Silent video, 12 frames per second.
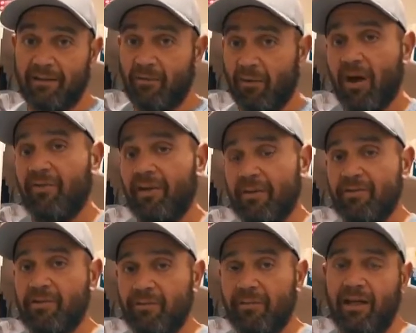You want them
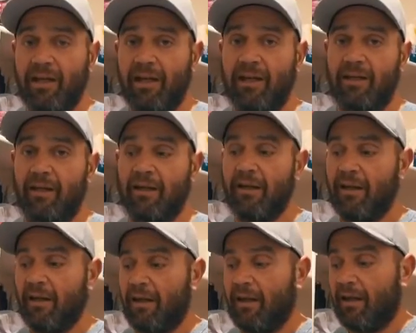to be eating
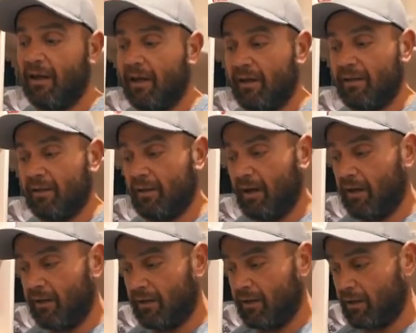a
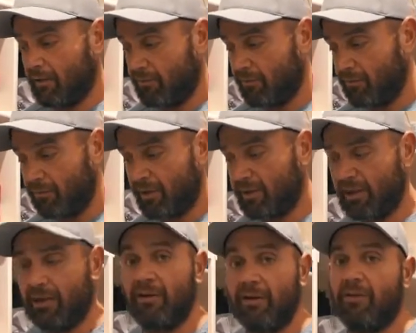
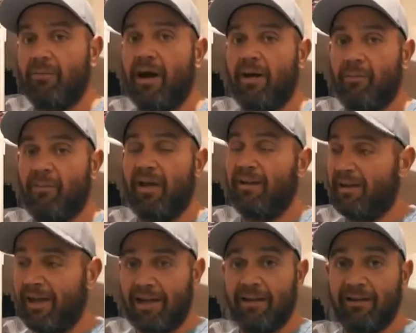really good amount of, they
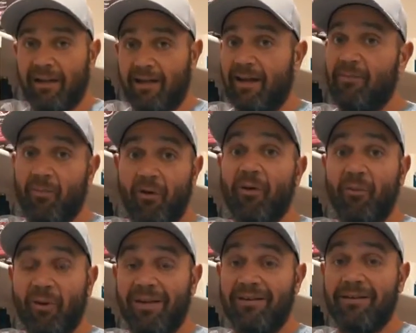need it. They need it more than
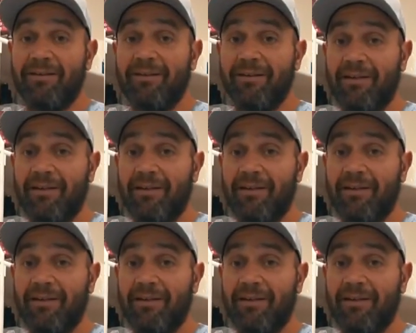we do.